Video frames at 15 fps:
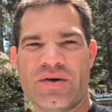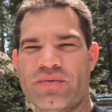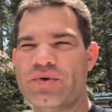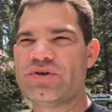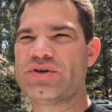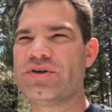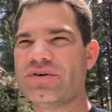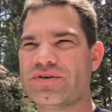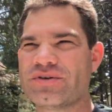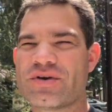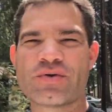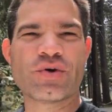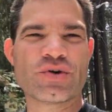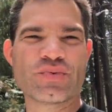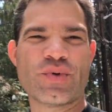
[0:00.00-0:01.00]
which is, of
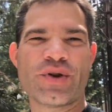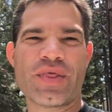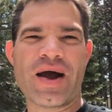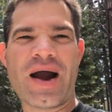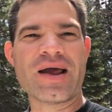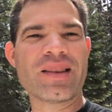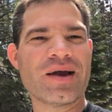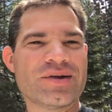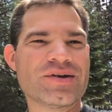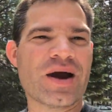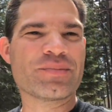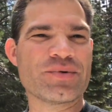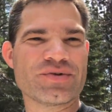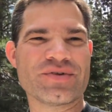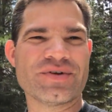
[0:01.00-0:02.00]
course, one of the highlight
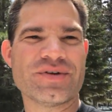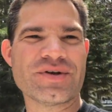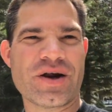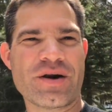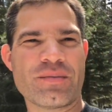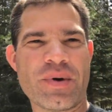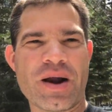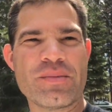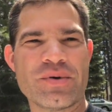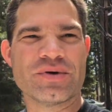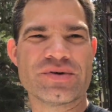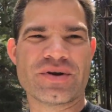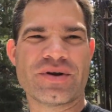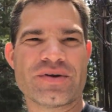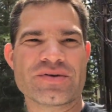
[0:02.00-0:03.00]
chapters of the entire Bible,
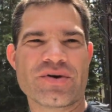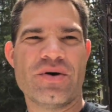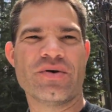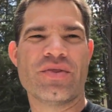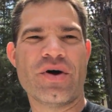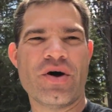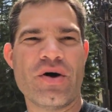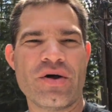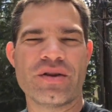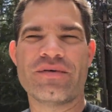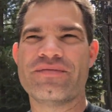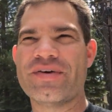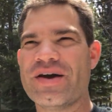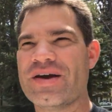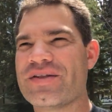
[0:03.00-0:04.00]
sometimes called the Hall of
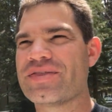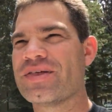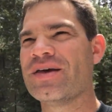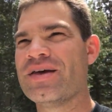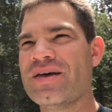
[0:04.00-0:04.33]
Faith.